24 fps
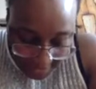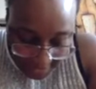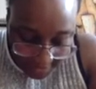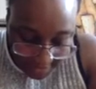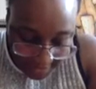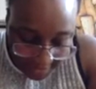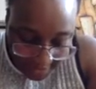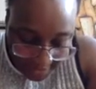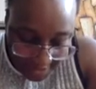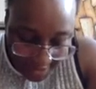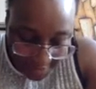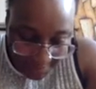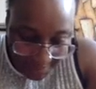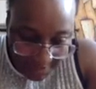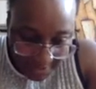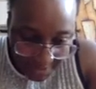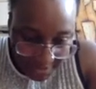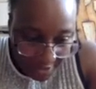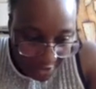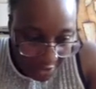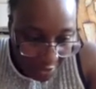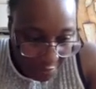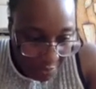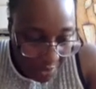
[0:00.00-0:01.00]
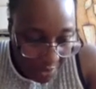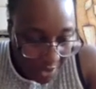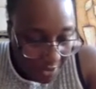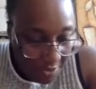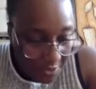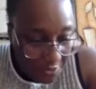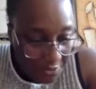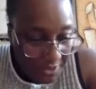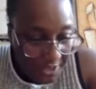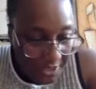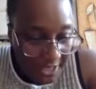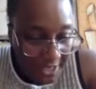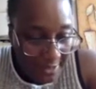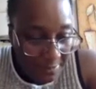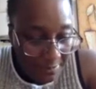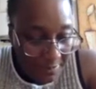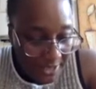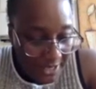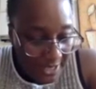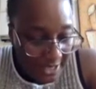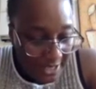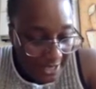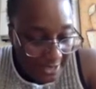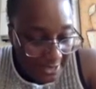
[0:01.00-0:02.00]
say to myself, well, okay,
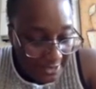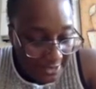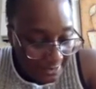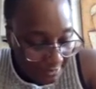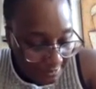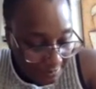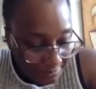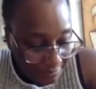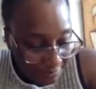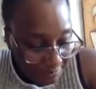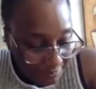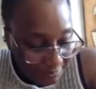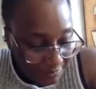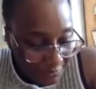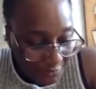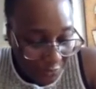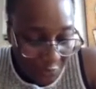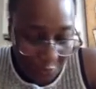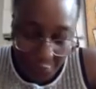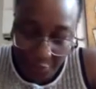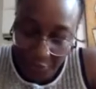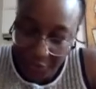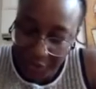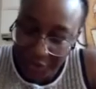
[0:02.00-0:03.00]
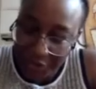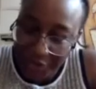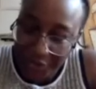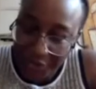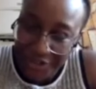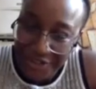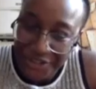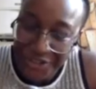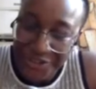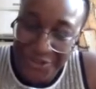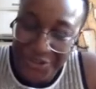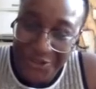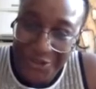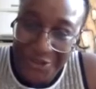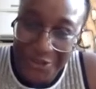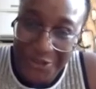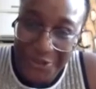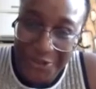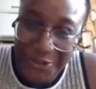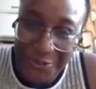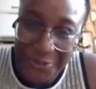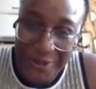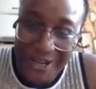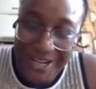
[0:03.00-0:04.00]
Bella, what are you going to
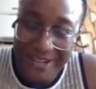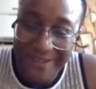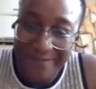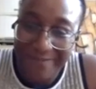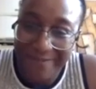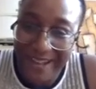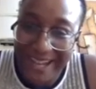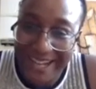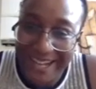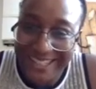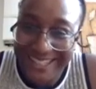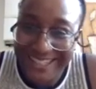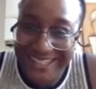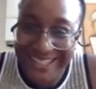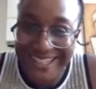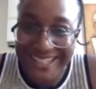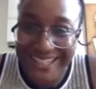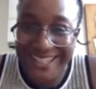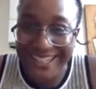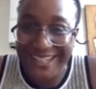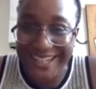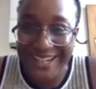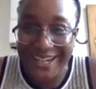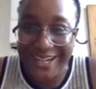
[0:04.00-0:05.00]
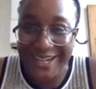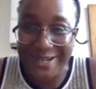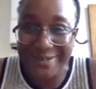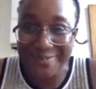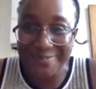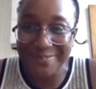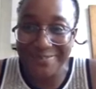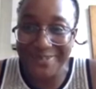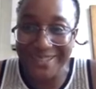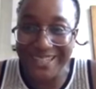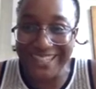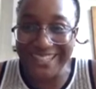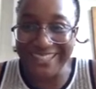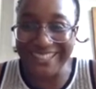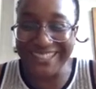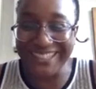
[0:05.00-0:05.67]
do when the vaccine comes?